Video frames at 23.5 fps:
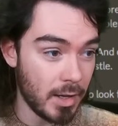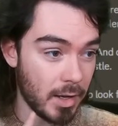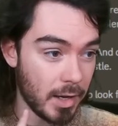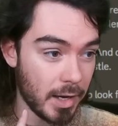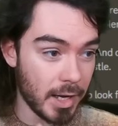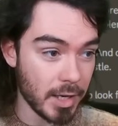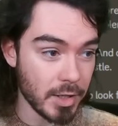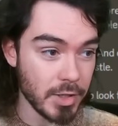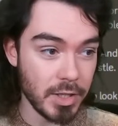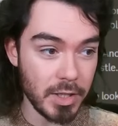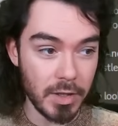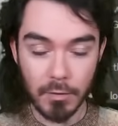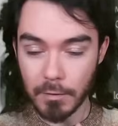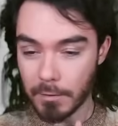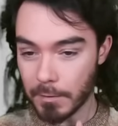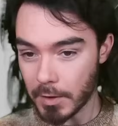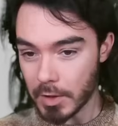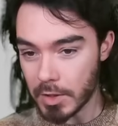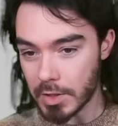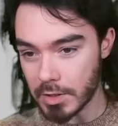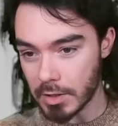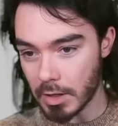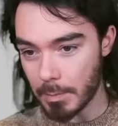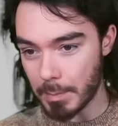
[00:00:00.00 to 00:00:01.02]
Actually,
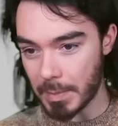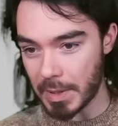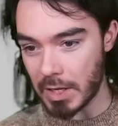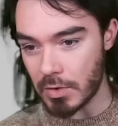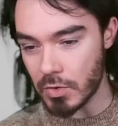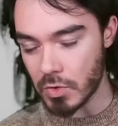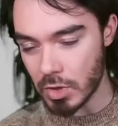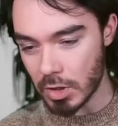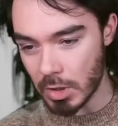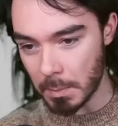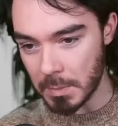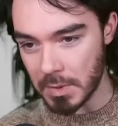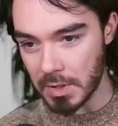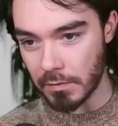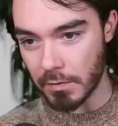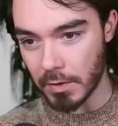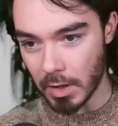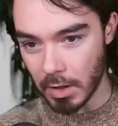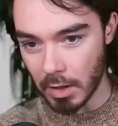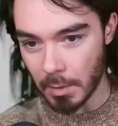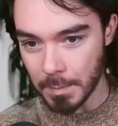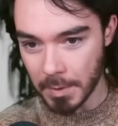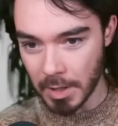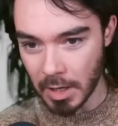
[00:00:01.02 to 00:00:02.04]
first up, in terms of
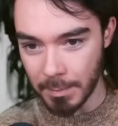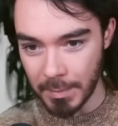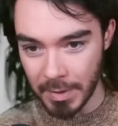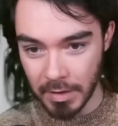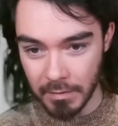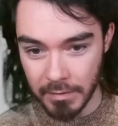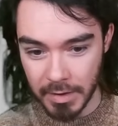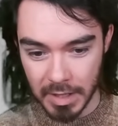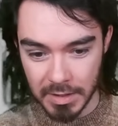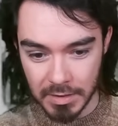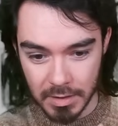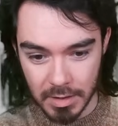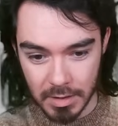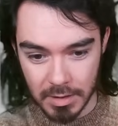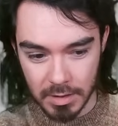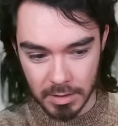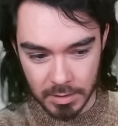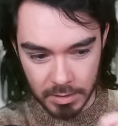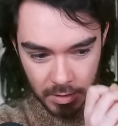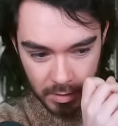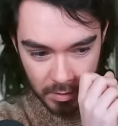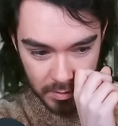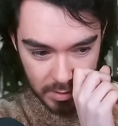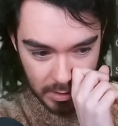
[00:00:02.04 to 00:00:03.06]
upcoming events, this
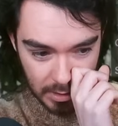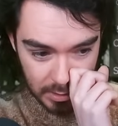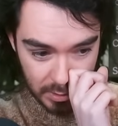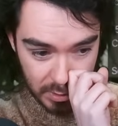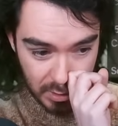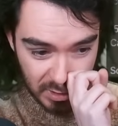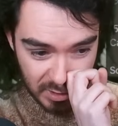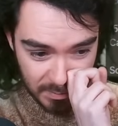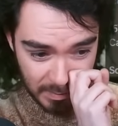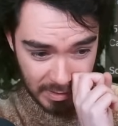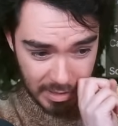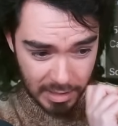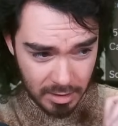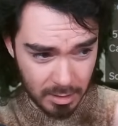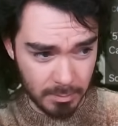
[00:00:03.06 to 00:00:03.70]
is news that's just been out.